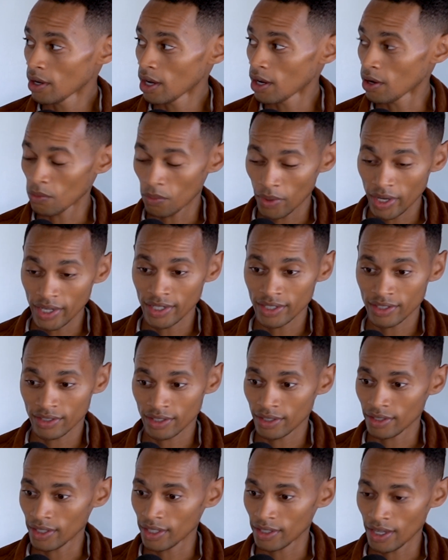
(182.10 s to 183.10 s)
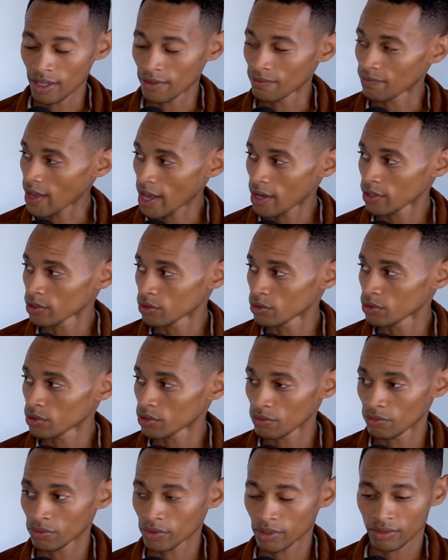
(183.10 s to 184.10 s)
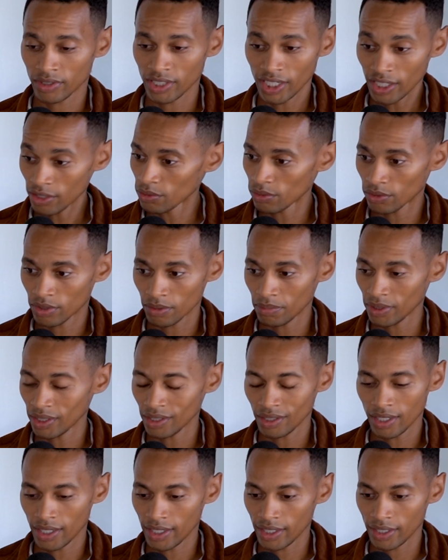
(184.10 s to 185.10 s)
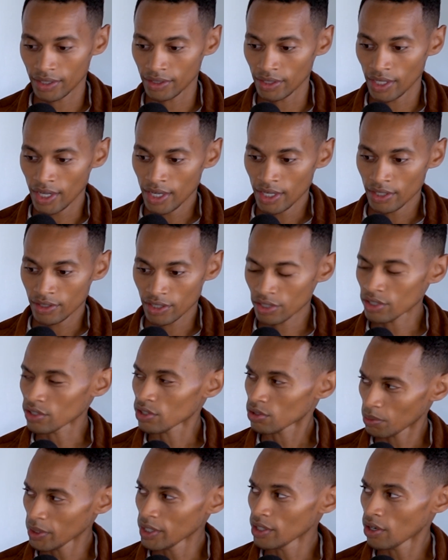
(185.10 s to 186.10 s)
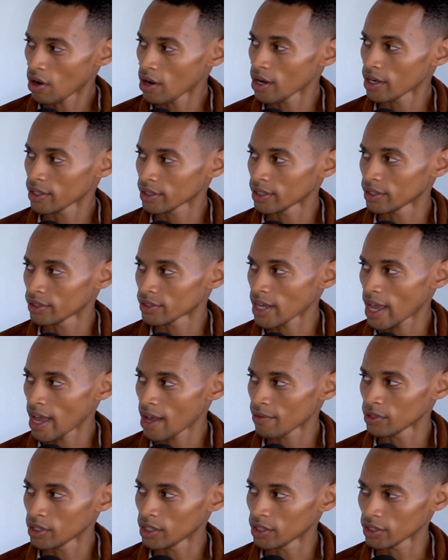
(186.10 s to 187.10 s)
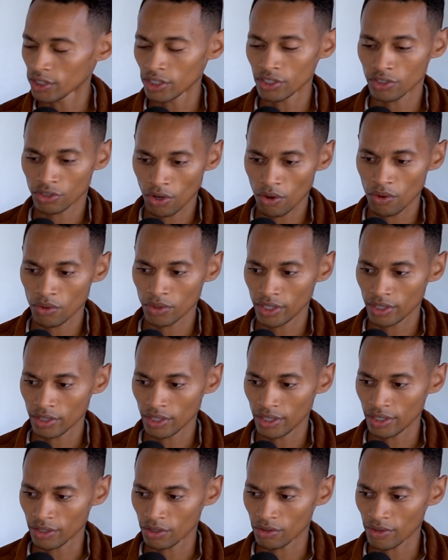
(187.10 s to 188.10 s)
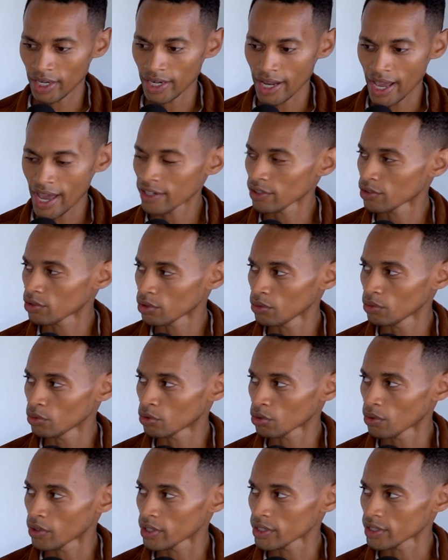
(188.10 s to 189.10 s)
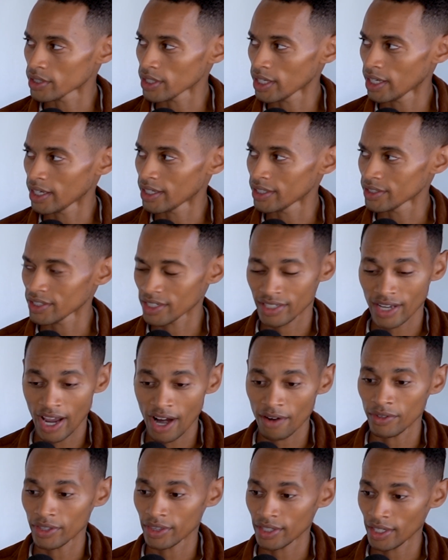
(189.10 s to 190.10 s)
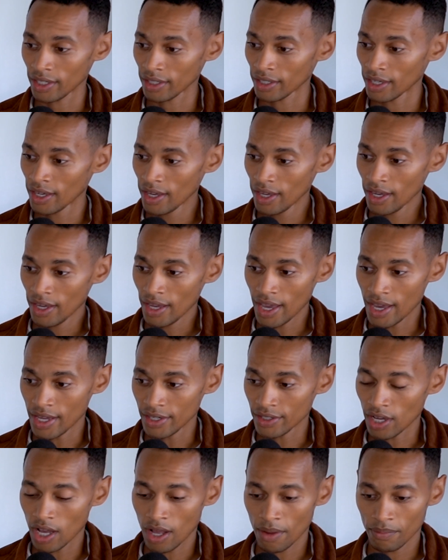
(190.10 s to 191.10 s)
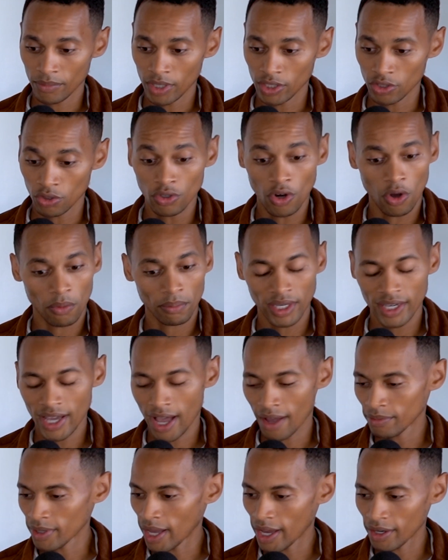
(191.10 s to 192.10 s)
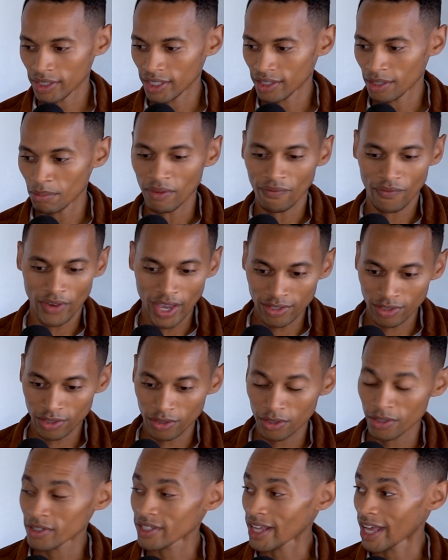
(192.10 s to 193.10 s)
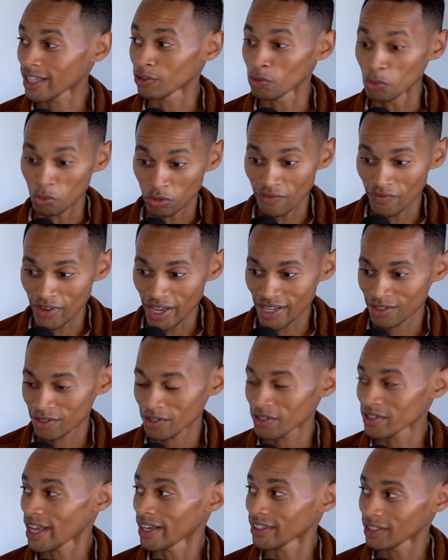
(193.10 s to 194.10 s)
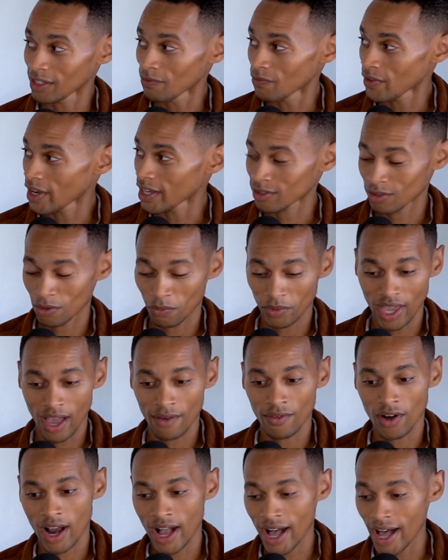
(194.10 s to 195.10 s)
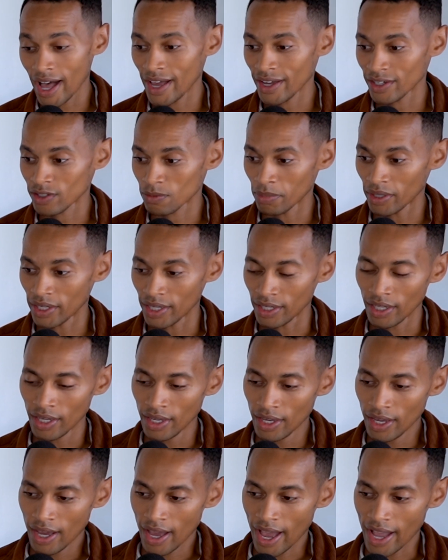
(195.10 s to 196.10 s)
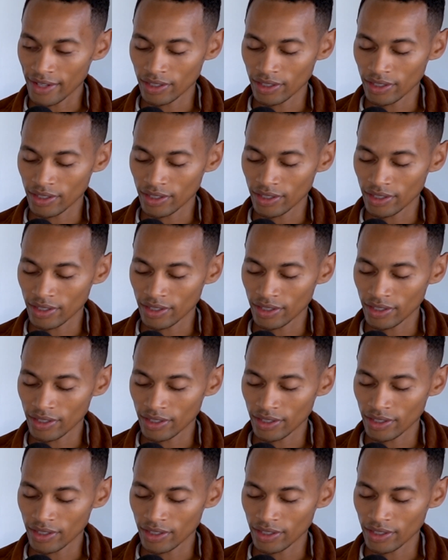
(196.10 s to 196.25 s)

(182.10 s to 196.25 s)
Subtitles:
ways and values. You've continued to be just a sweetheart and to have a good tone and a great attitude towards just everything. And me, I get them investors, I lose investors, I get investors, so we have our highs. But I